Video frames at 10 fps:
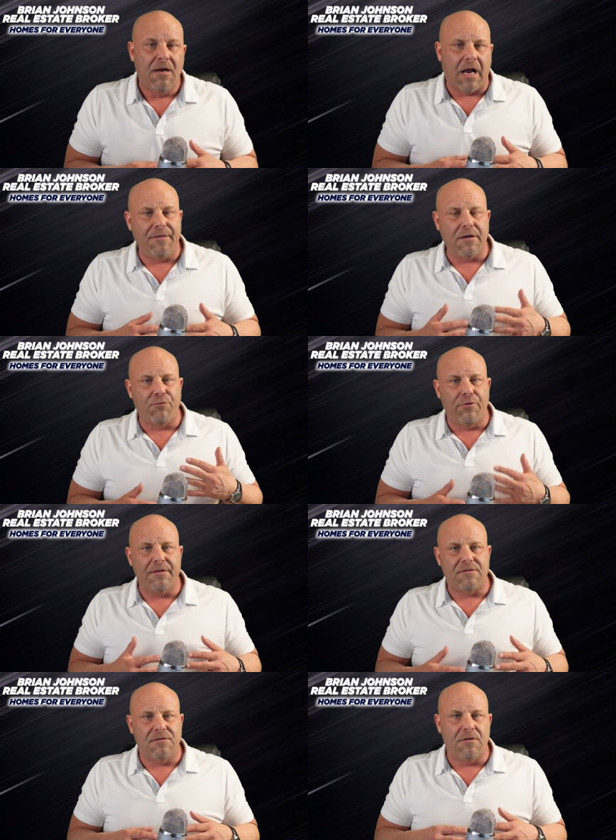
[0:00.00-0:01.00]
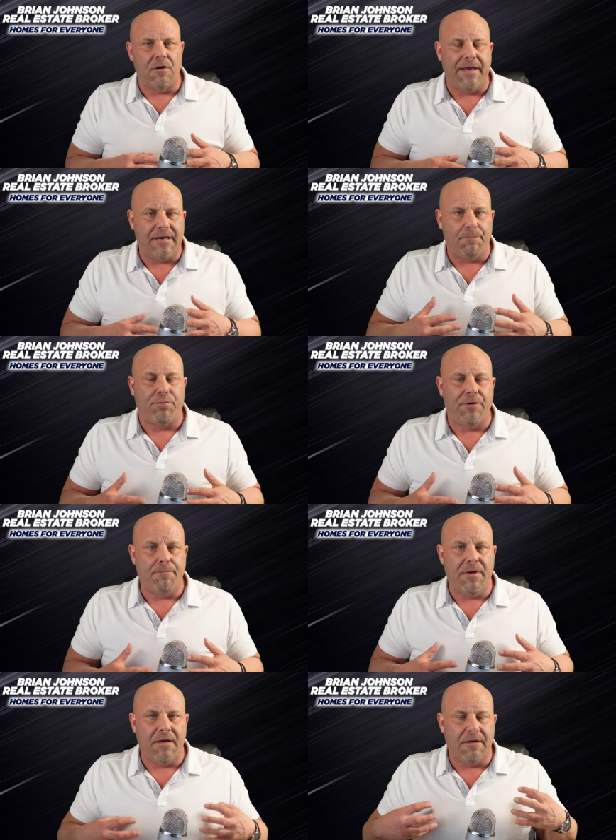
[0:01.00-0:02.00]
I think REITs, you know, they get pretty
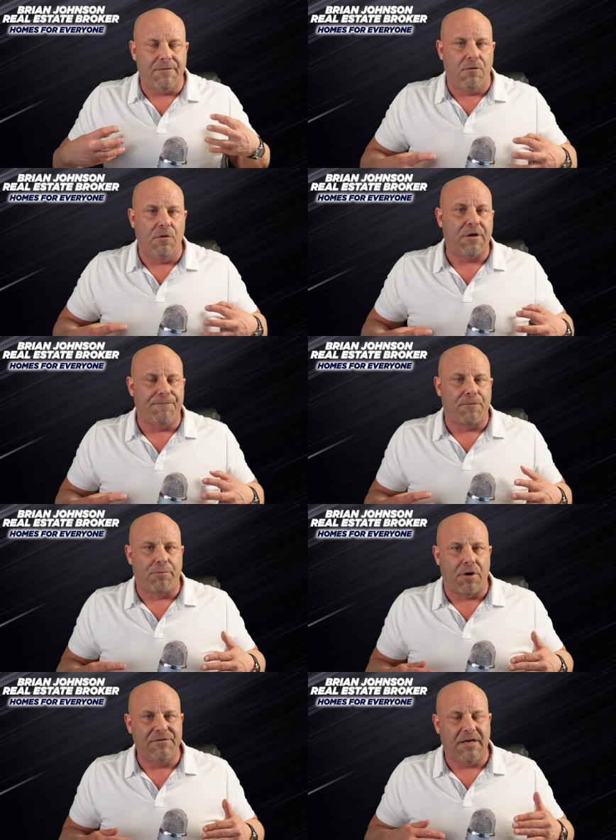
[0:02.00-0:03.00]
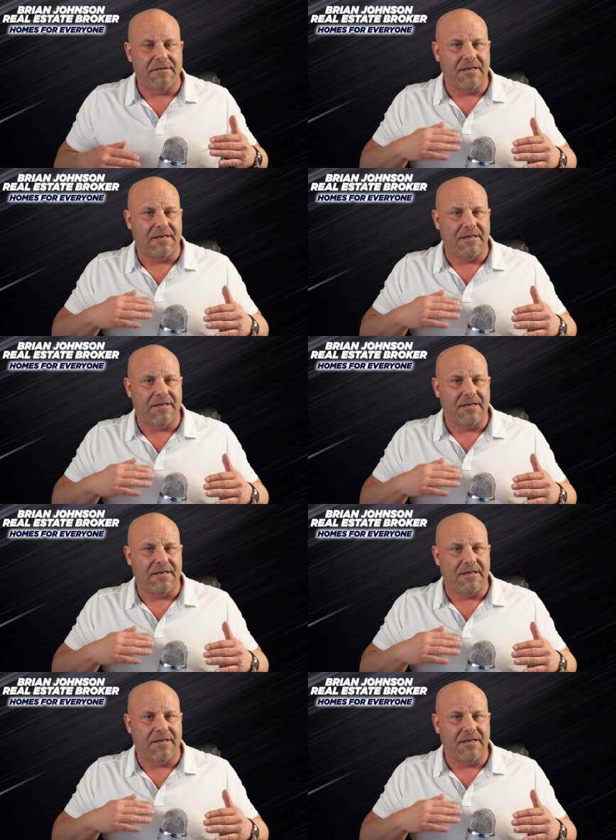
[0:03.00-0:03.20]
big and they're looking for projects.